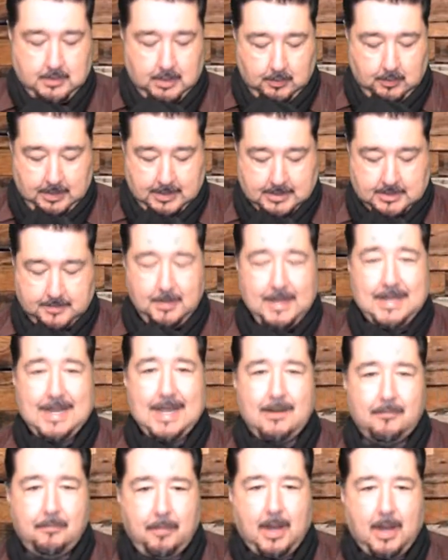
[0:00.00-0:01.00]
So it's made
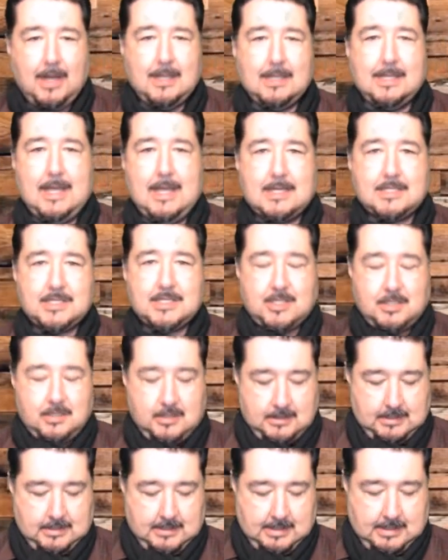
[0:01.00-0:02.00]
out of
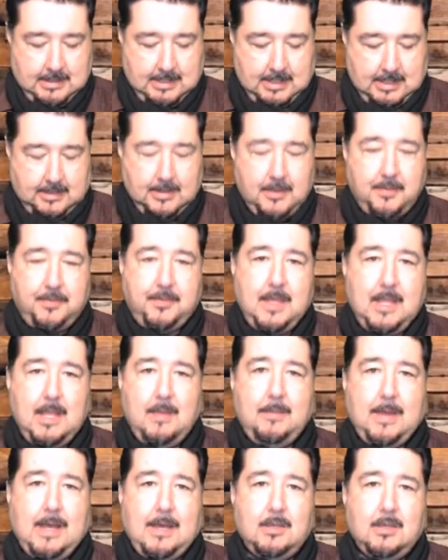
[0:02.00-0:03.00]
polyester. The thing
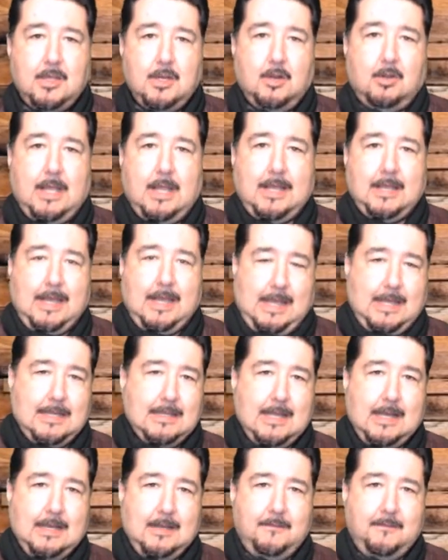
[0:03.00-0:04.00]
about, like an
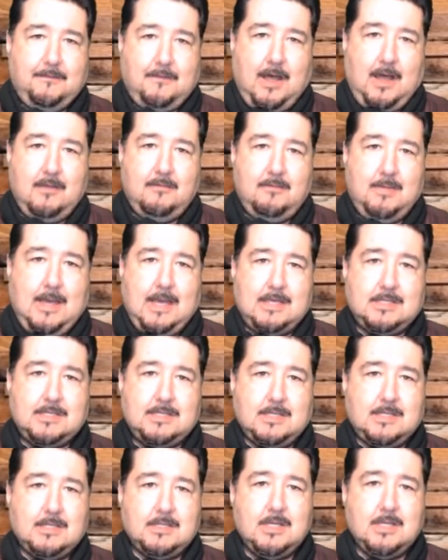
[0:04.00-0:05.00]
N95
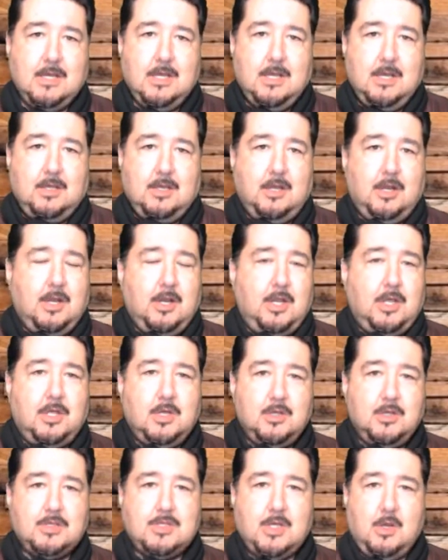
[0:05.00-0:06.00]
mask is you're going to
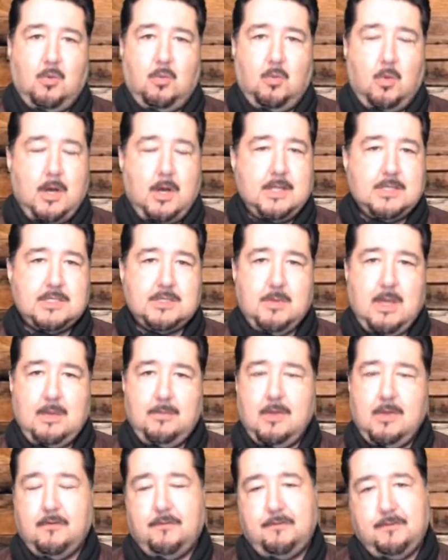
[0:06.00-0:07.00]
use it once,
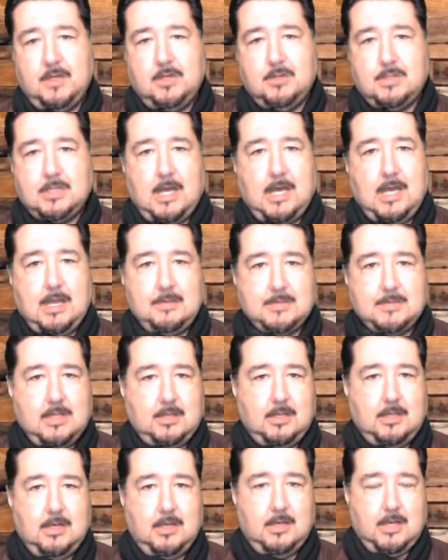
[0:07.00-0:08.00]
maybe a few times,
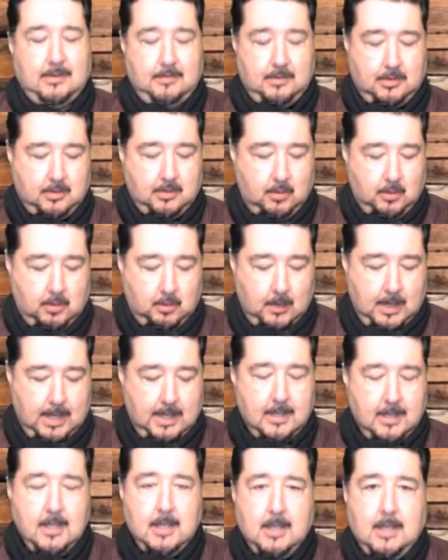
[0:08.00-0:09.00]
and then you're going to have to throw it
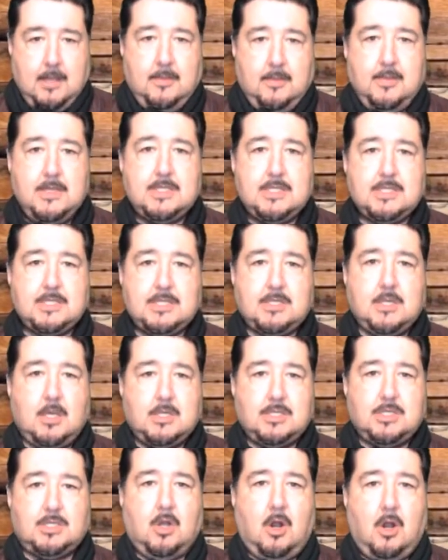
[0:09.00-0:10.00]
away. This
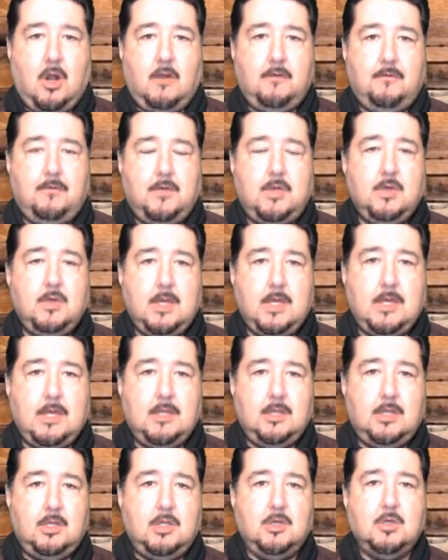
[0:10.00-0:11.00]
scarf you
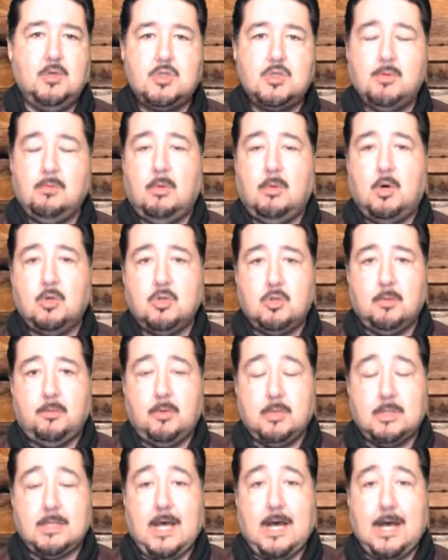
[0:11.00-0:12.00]
can use
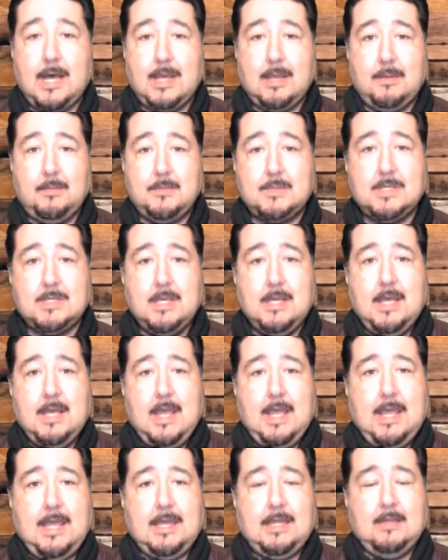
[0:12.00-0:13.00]
multiple times.
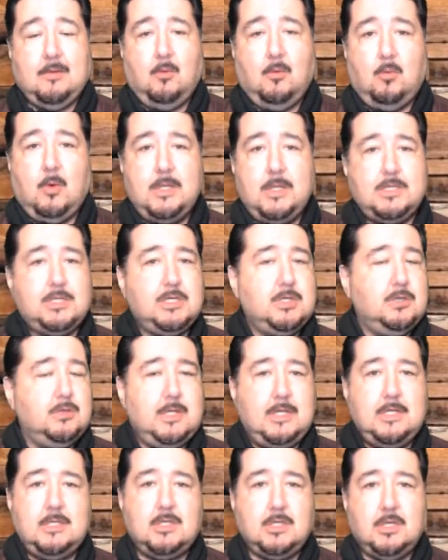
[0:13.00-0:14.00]
And once you
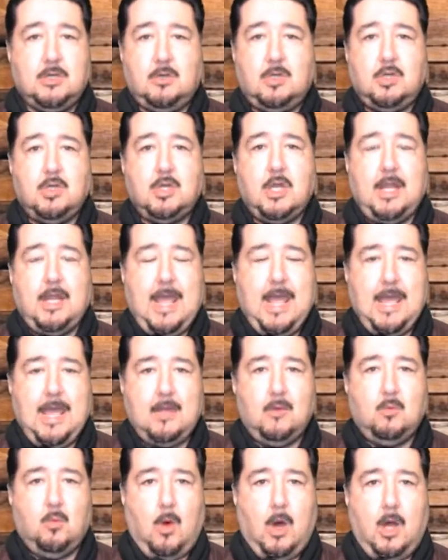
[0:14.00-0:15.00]
need to, you can
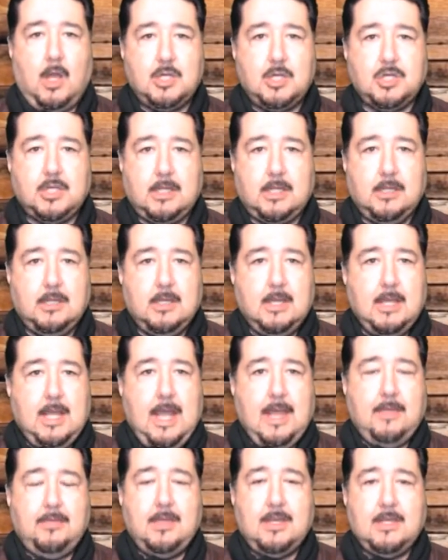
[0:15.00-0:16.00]
hand wash it,
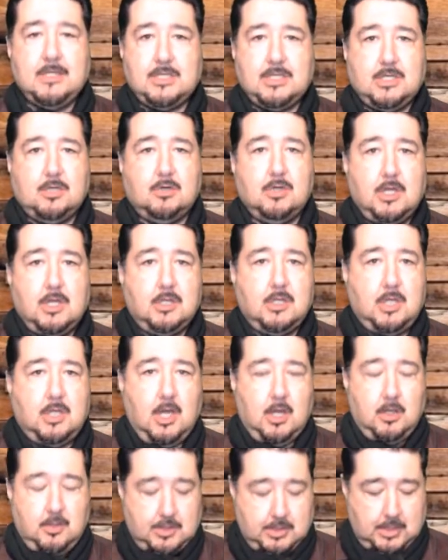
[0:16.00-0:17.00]
and then it's still good to
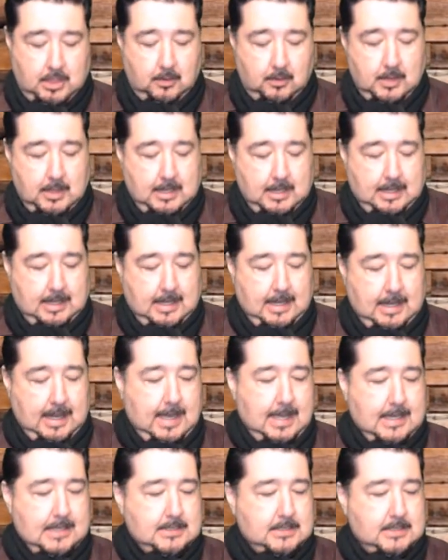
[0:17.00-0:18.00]
go. So it
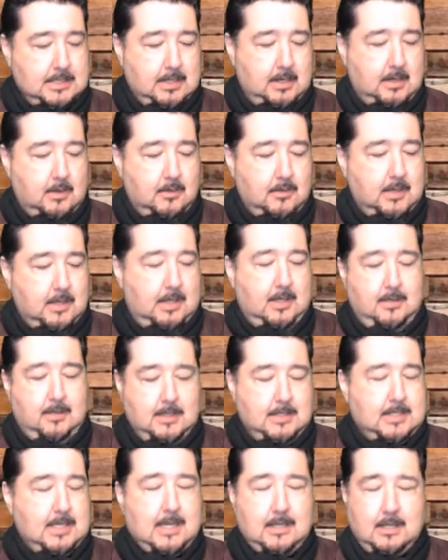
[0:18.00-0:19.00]
has,
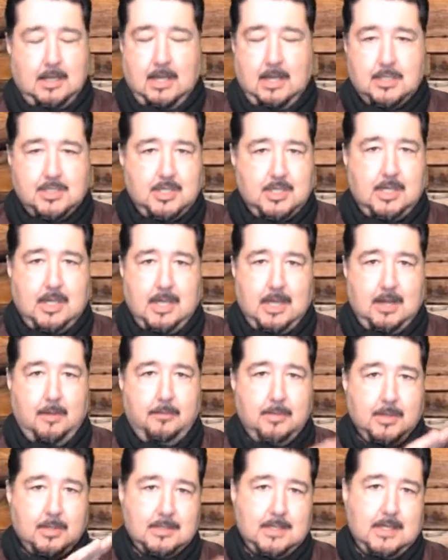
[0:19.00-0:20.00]
the technology kind
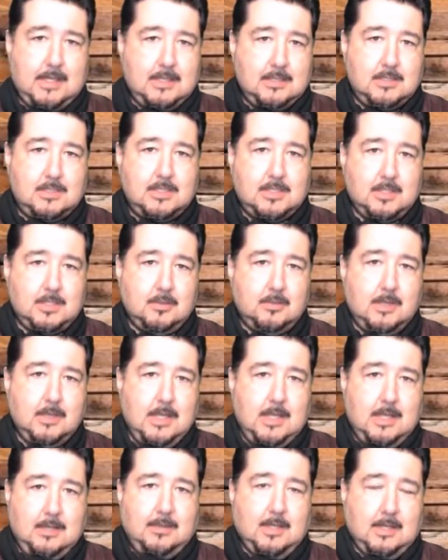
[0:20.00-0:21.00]
of built into
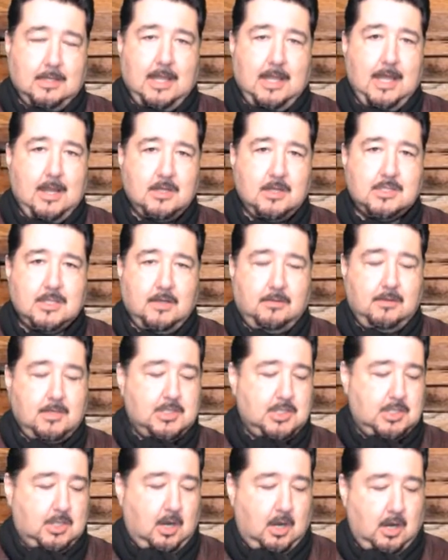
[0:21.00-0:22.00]
the layers of the
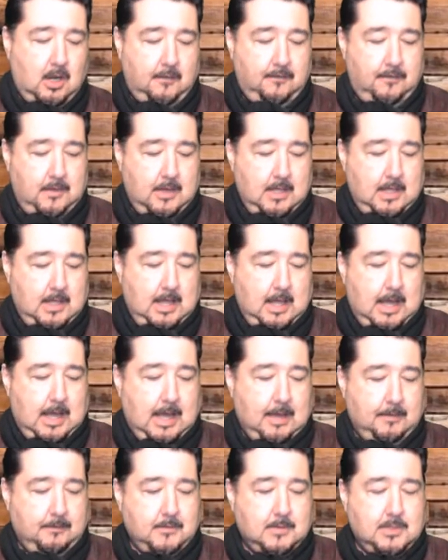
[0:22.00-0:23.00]
scarf
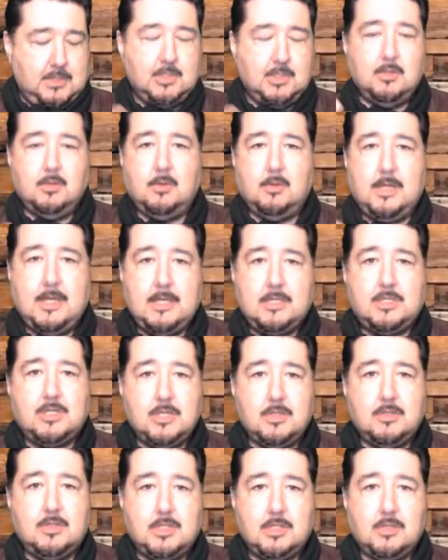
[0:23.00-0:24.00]
to get
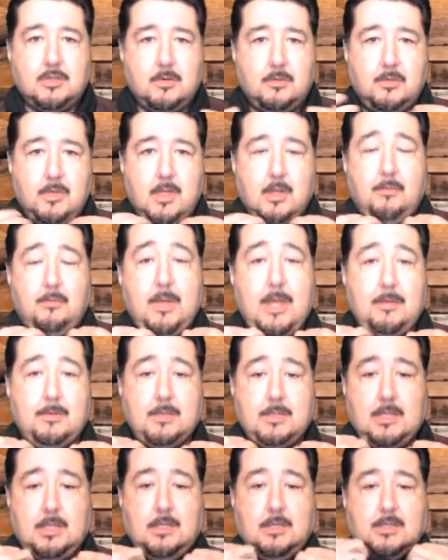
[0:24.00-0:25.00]
you to, be
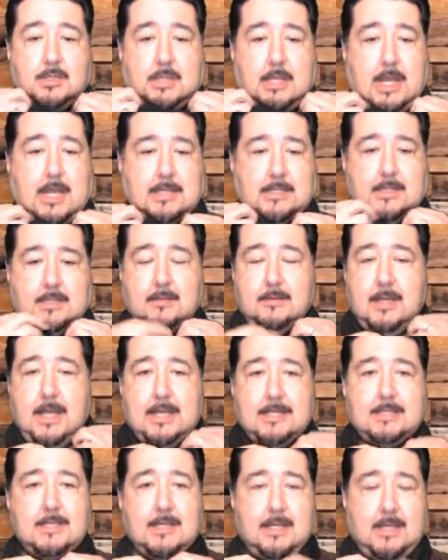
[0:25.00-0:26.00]
able to use it as
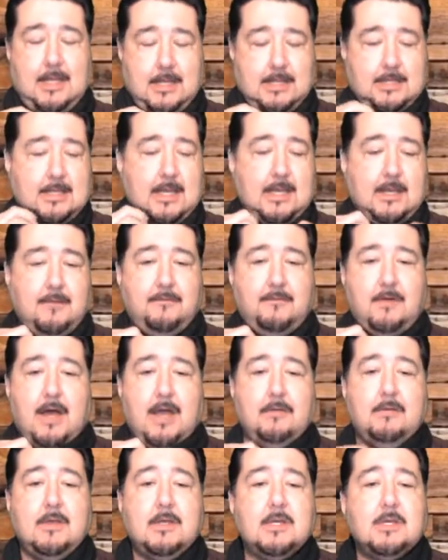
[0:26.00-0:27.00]
an N95.